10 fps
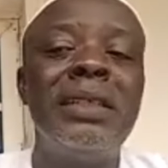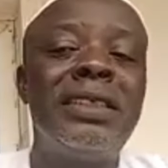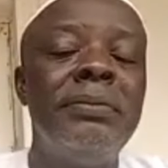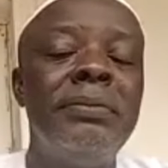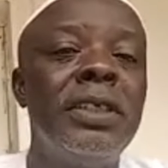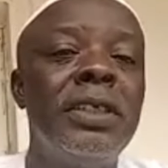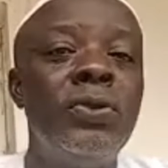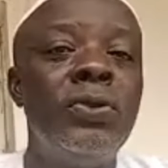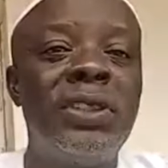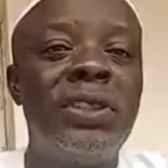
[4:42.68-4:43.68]
that same
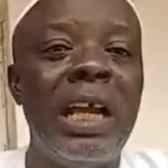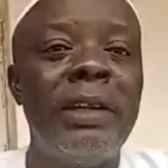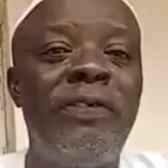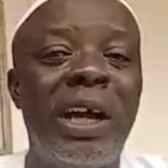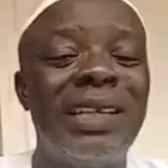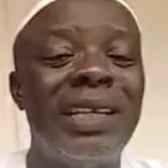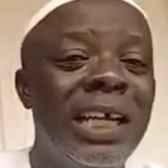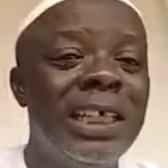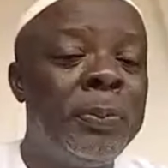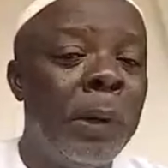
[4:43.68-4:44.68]
thing you signed for
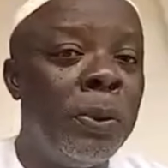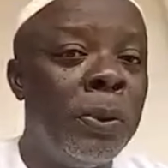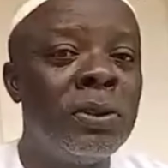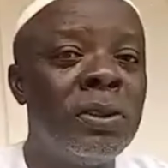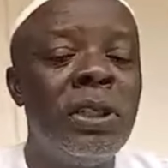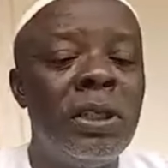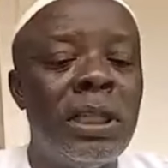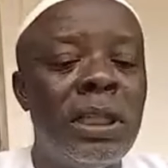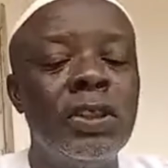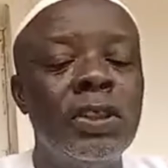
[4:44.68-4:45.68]
attendance purpose,
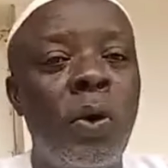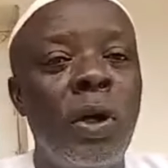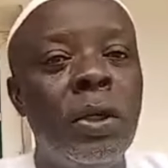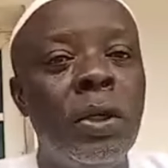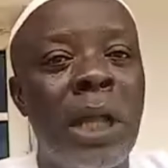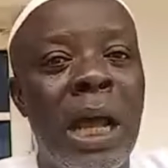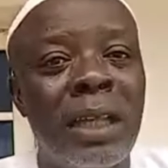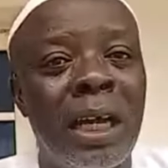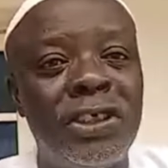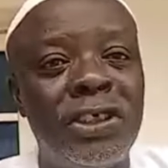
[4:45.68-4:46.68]
that is what they
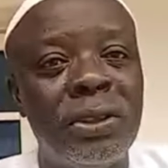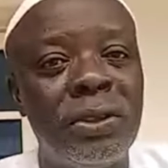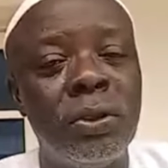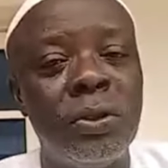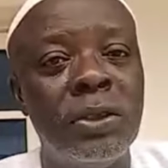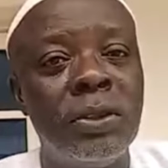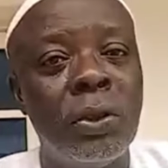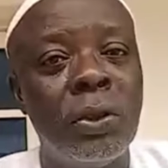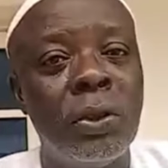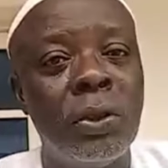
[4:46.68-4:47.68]
will attach to the
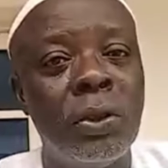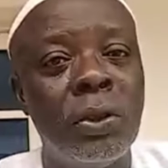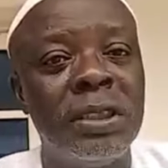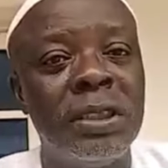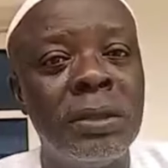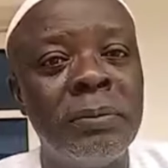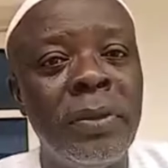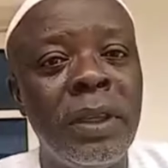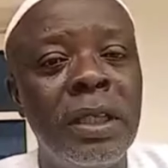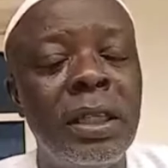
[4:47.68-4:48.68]
resolution for the
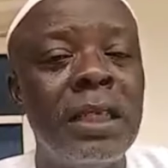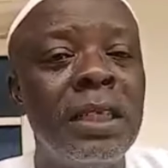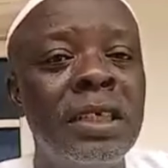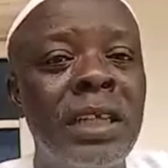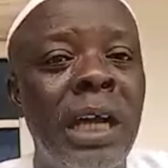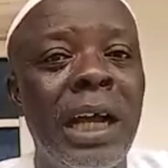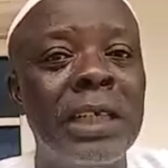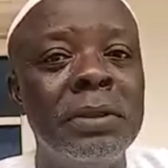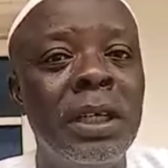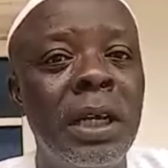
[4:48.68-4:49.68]
meeting that a
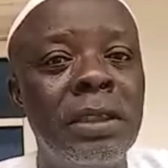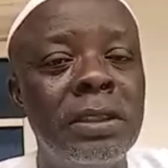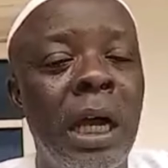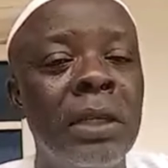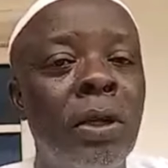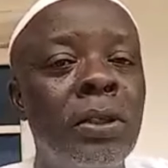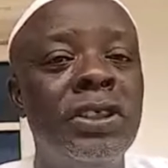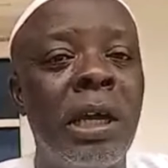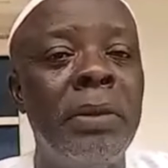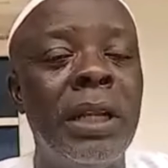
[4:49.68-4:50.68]
JAC had been held and
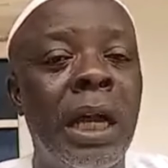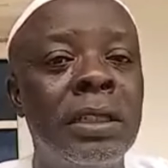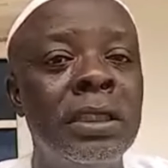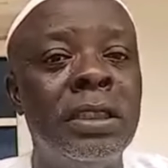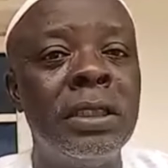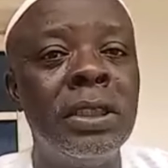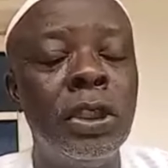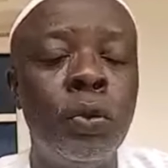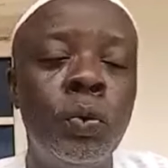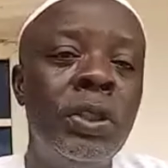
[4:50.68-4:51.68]
all the chairmen agreed
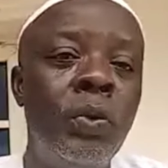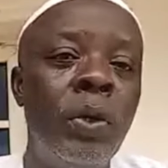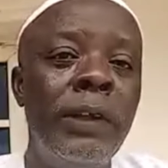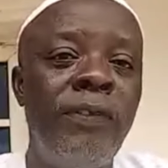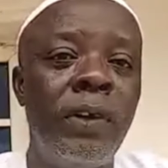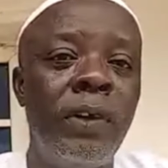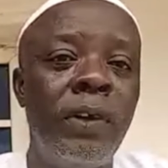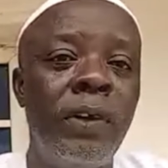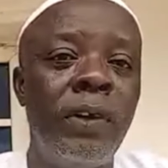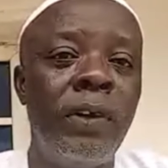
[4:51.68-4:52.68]
with the way the
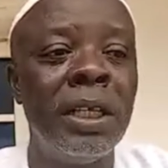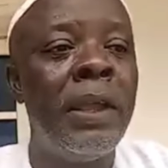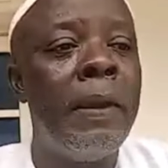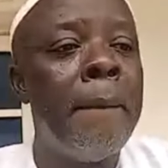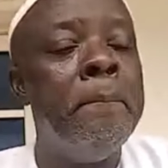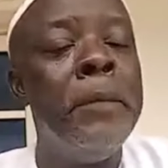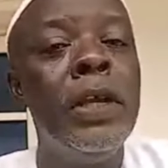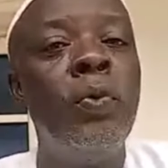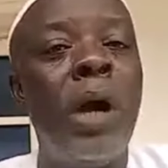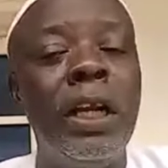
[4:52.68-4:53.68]
funds were shared.
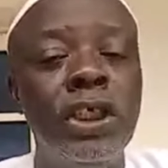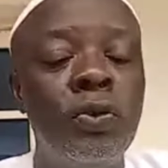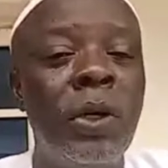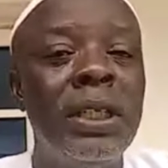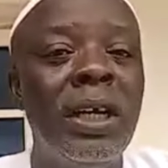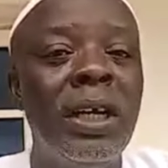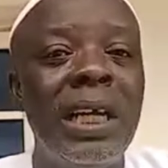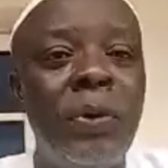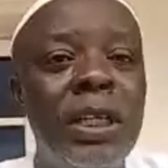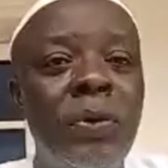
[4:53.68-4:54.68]
Meanwhile, you were not
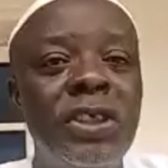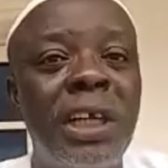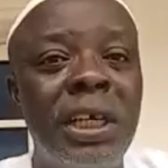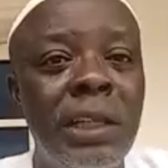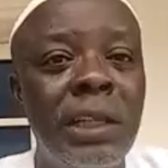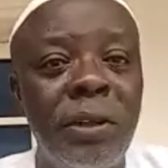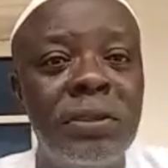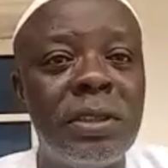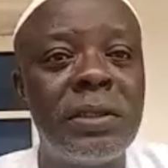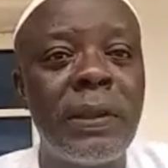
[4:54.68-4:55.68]
there when they were sharing the
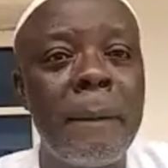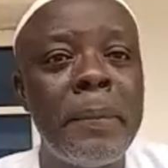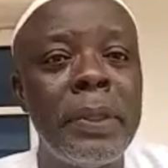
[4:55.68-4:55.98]
funds.